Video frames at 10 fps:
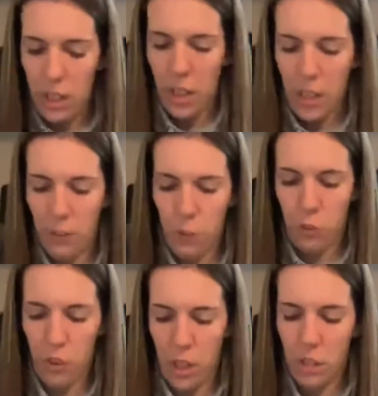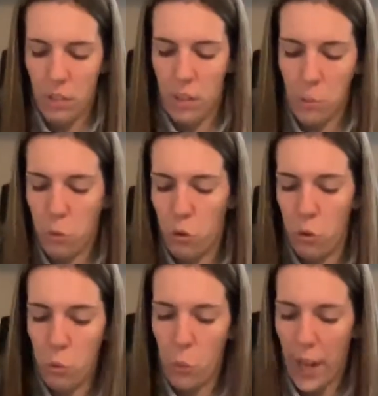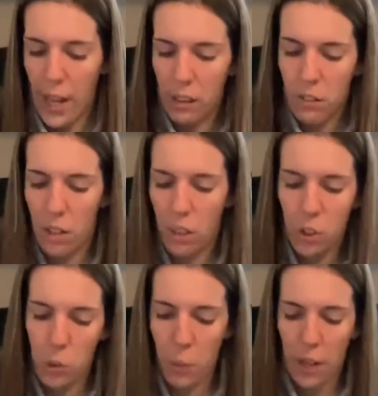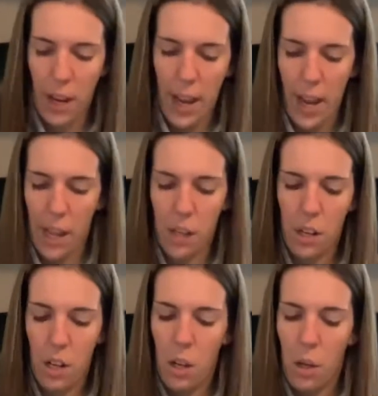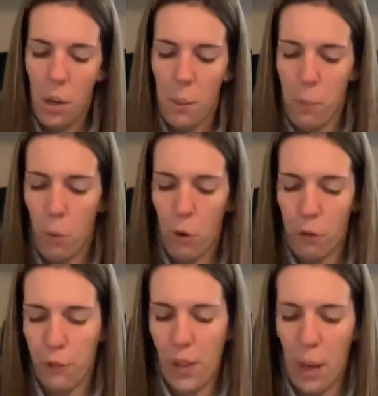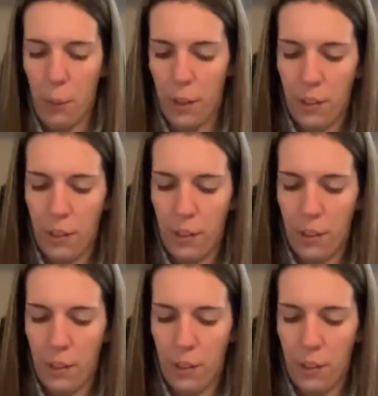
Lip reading: And if your sand seems too wet, you want to add more flour.